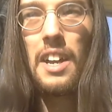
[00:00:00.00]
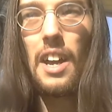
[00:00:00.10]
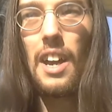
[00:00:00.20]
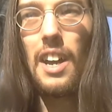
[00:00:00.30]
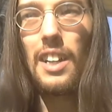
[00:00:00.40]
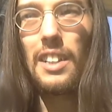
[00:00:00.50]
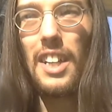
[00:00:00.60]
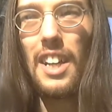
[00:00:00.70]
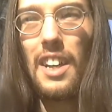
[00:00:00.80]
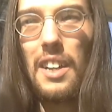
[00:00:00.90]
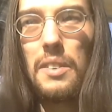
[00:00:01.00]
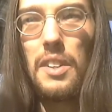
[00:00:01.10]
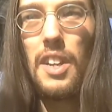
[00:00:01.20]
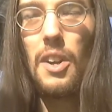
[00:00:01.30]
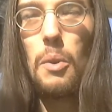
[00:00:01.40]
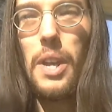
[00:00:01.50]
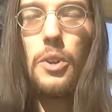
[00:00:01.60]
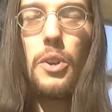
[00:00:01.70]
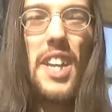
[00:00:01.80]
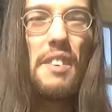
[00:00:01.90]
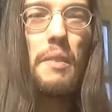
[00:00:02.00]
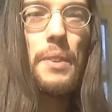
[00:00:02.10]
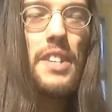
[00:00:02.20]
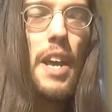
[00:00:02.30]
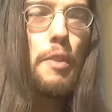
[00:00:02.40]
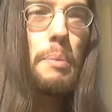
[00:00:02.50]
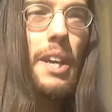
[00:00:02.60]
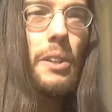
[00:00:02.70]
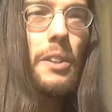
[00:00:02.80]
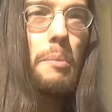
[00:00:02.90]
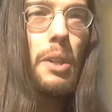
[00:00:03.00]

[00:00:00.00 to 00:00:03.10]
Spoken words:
We could give them the death penalty,